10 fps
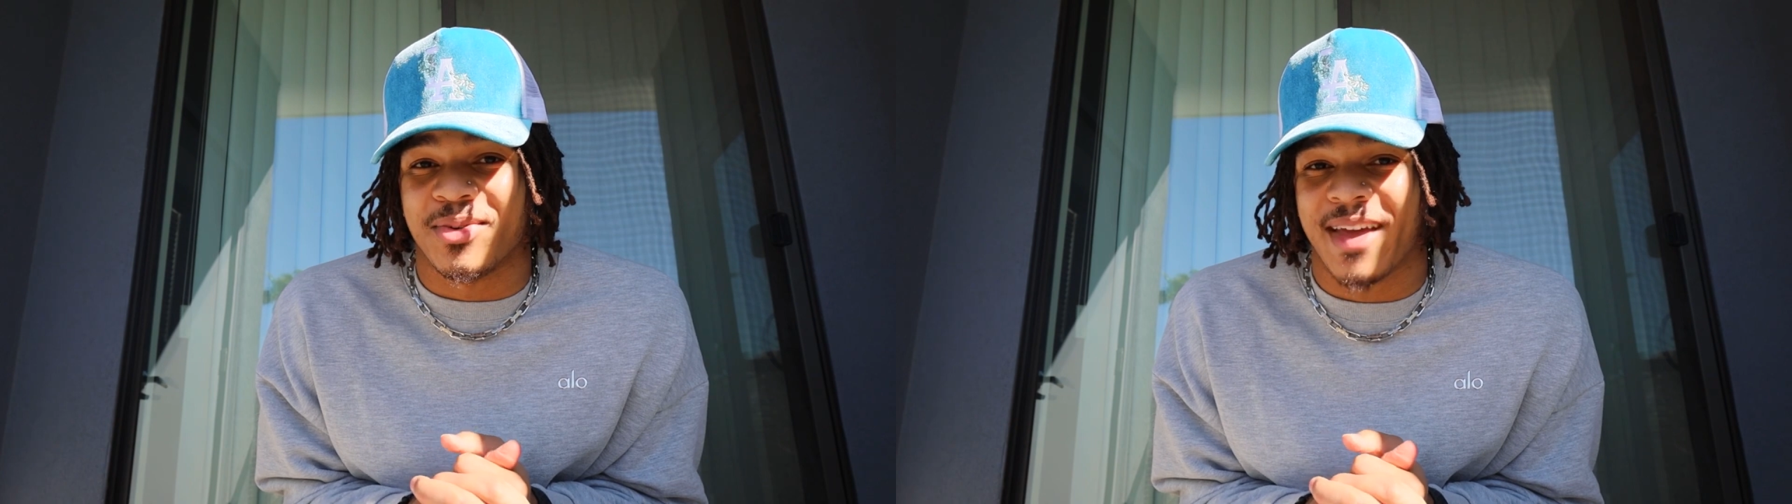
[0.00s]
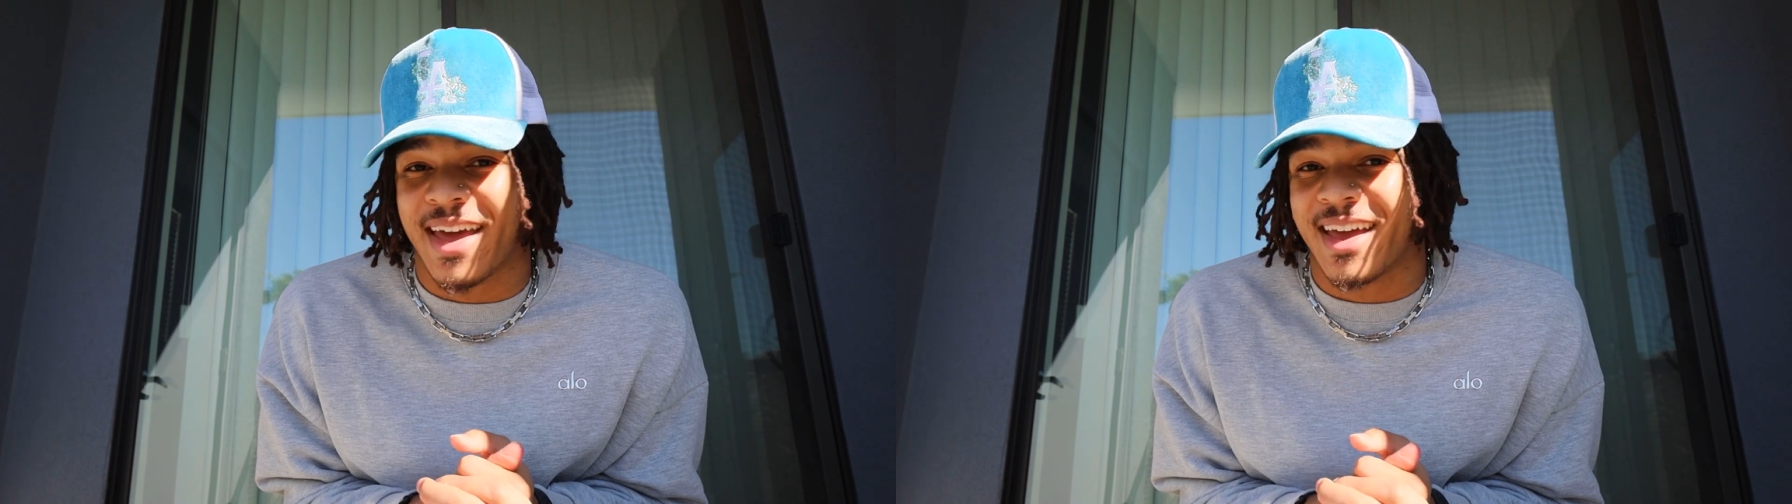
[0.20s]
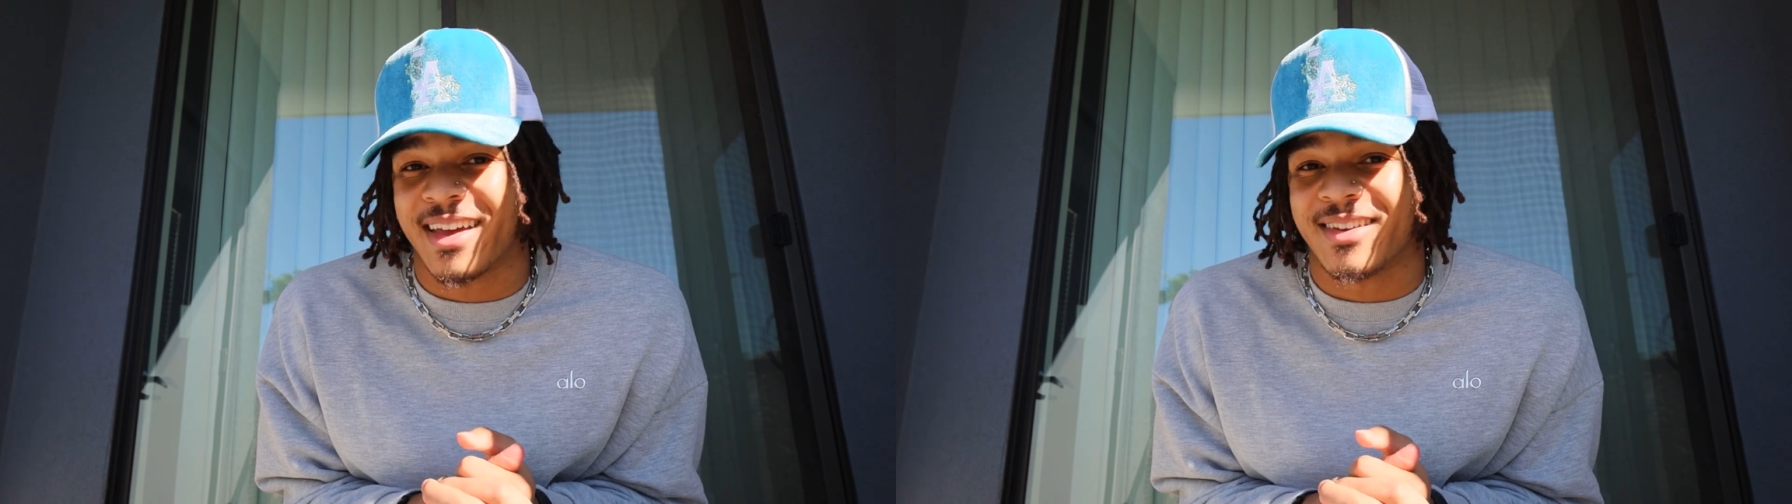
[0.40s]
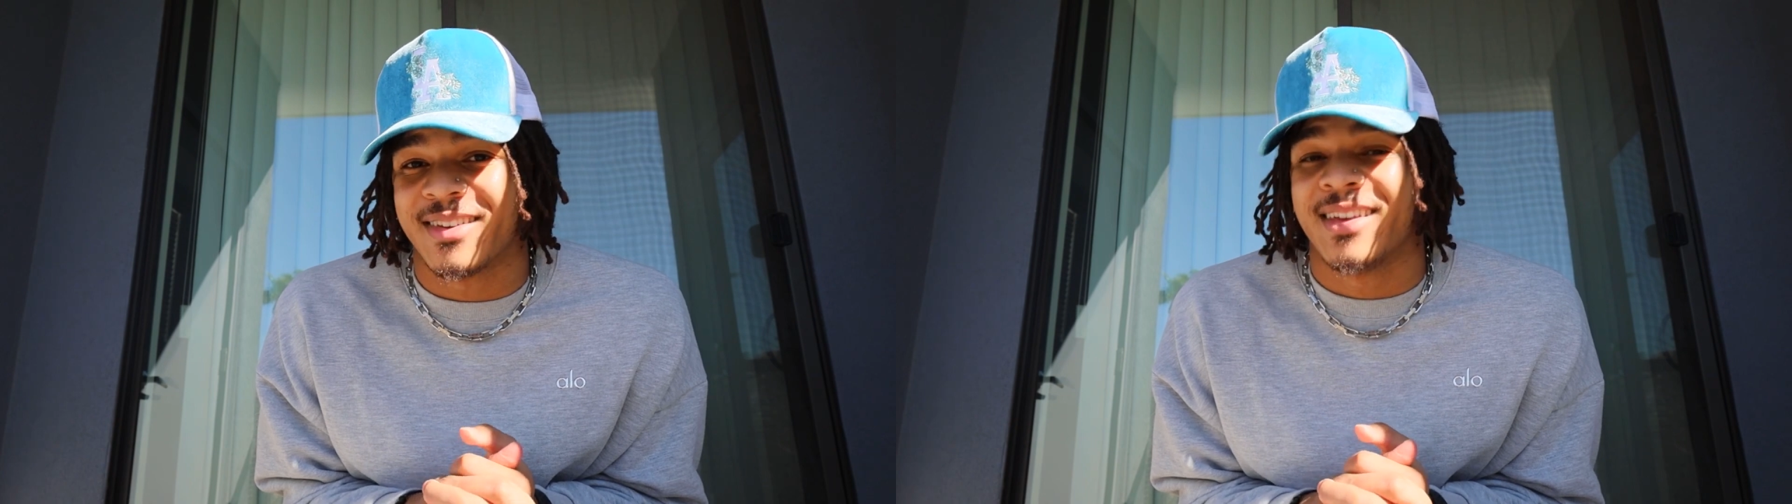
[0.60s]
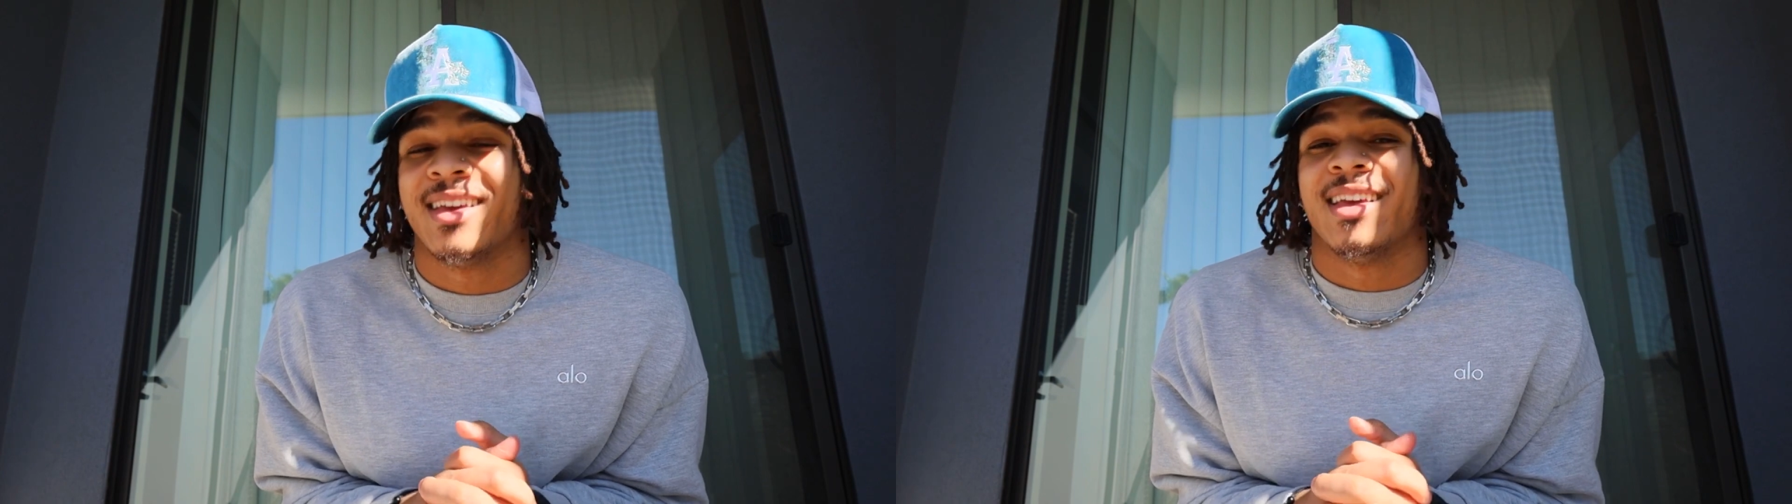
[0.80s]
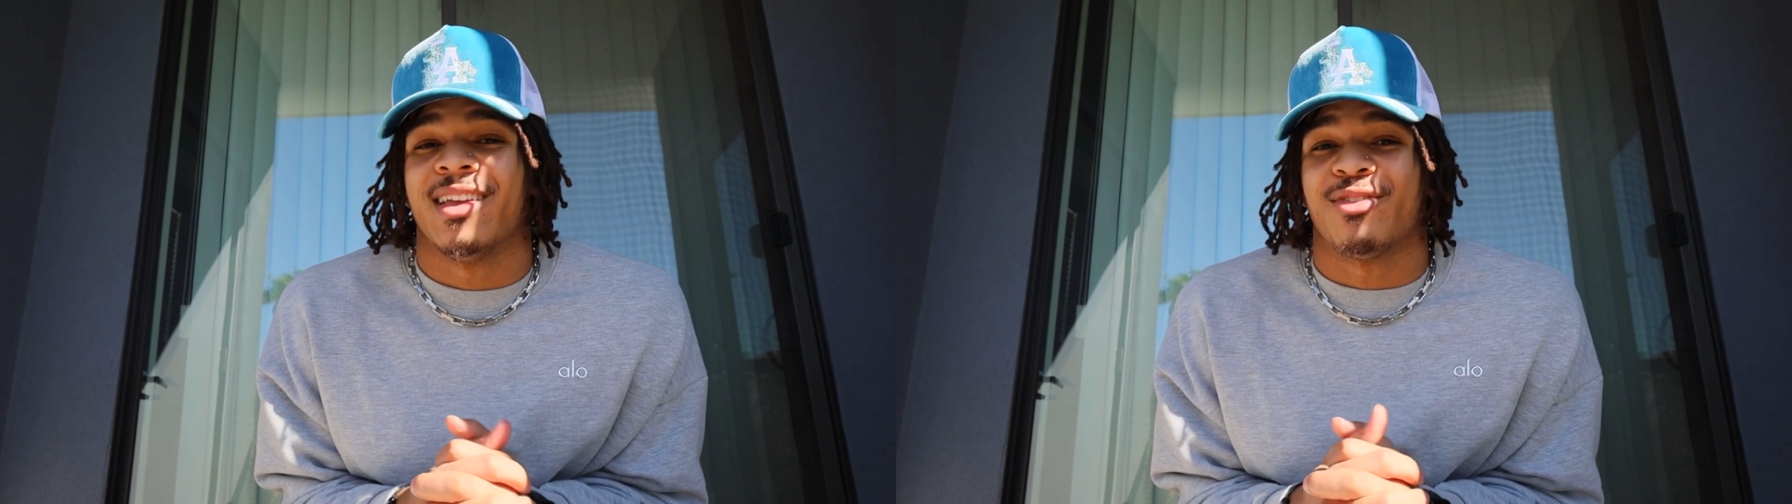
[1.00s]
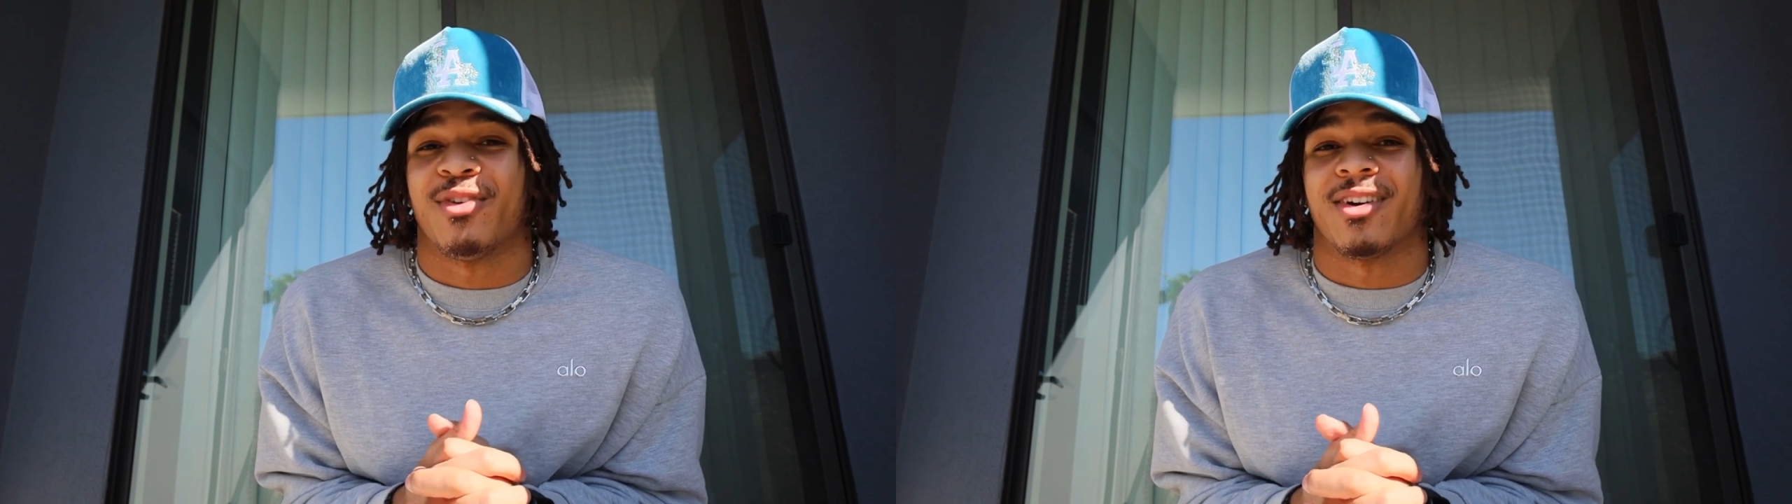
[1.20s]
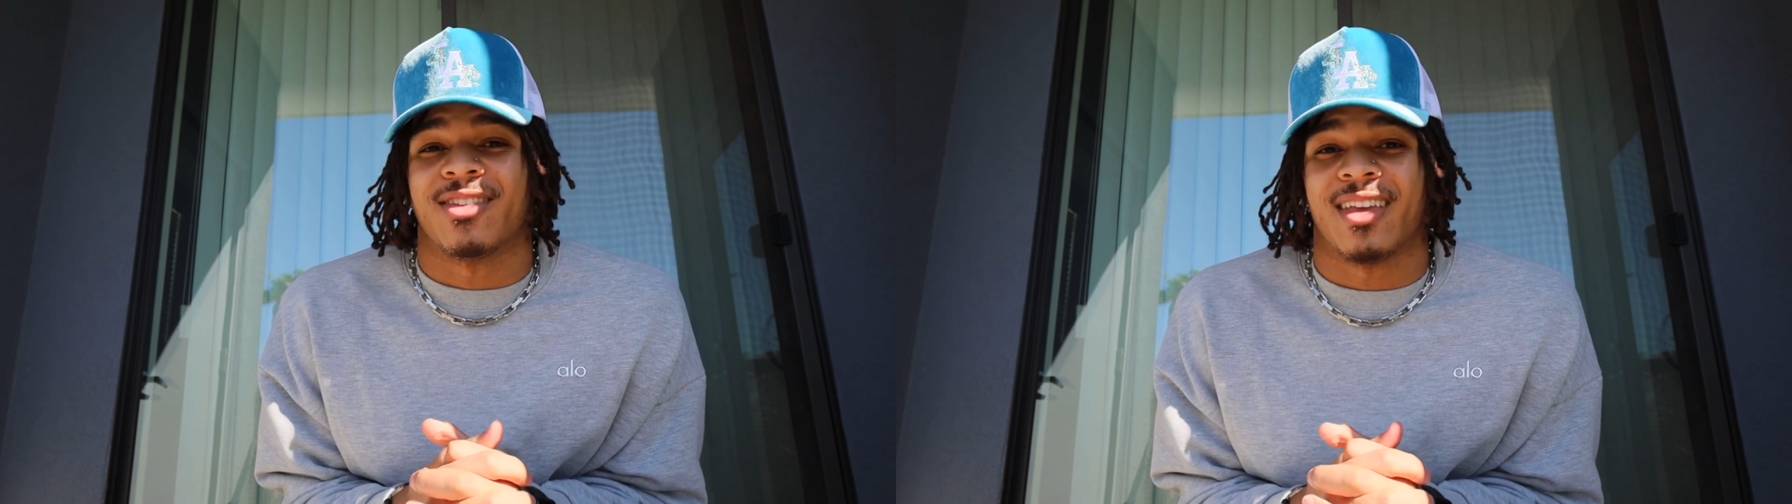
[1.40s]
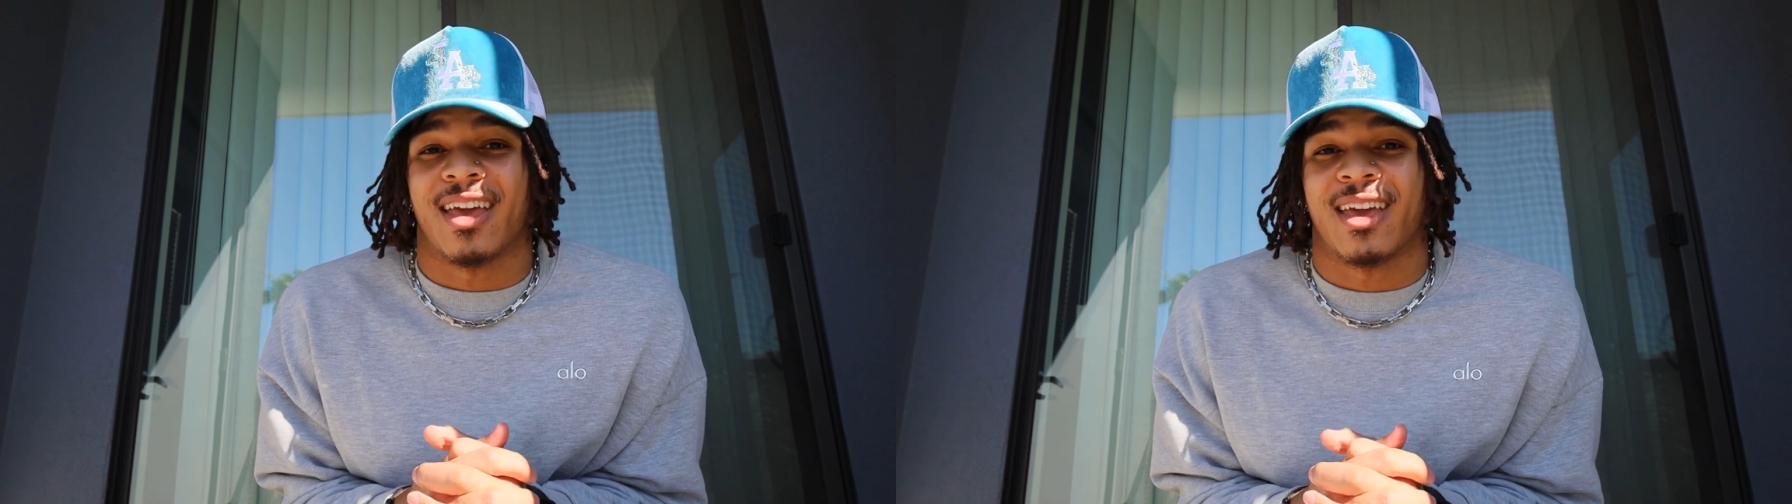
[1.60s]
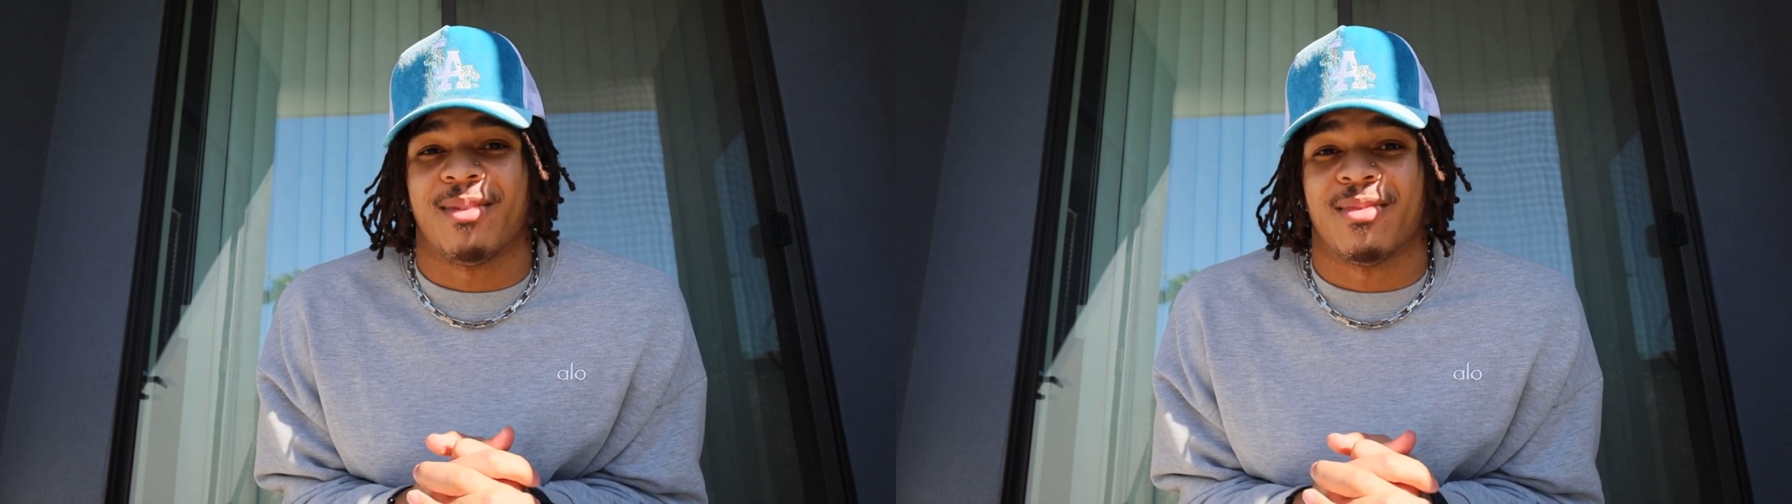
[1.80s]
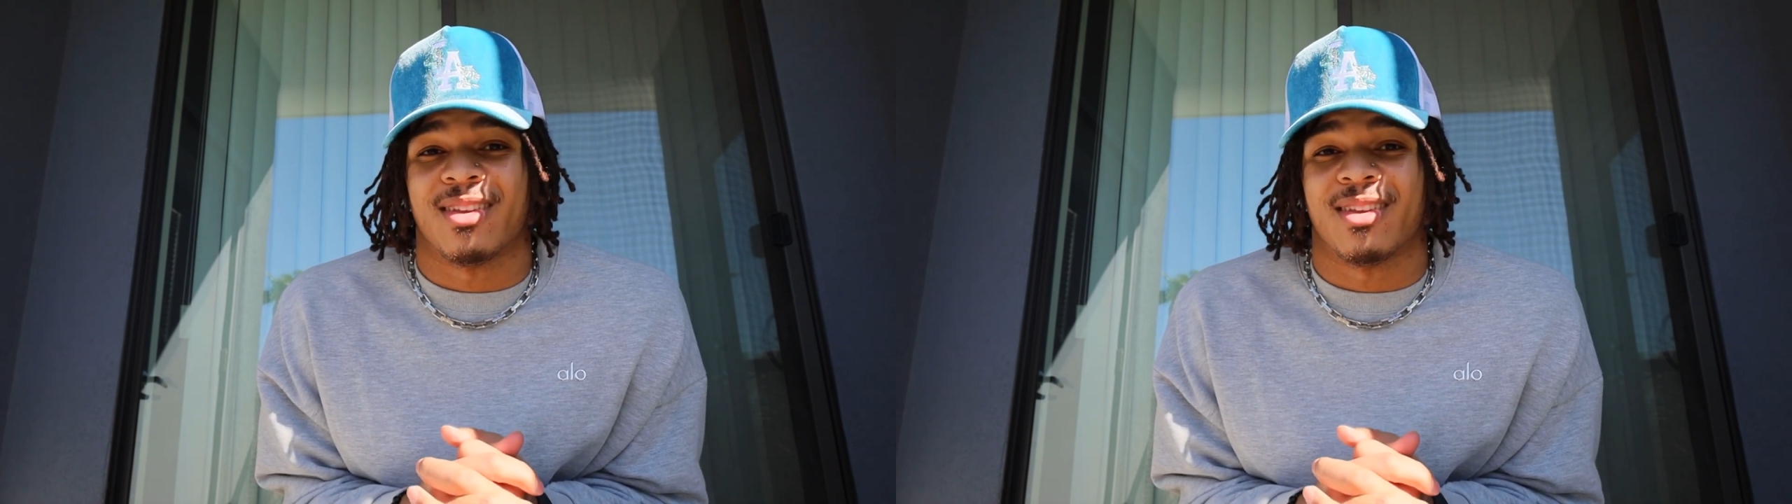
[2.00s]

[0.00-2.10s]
had as far as the game.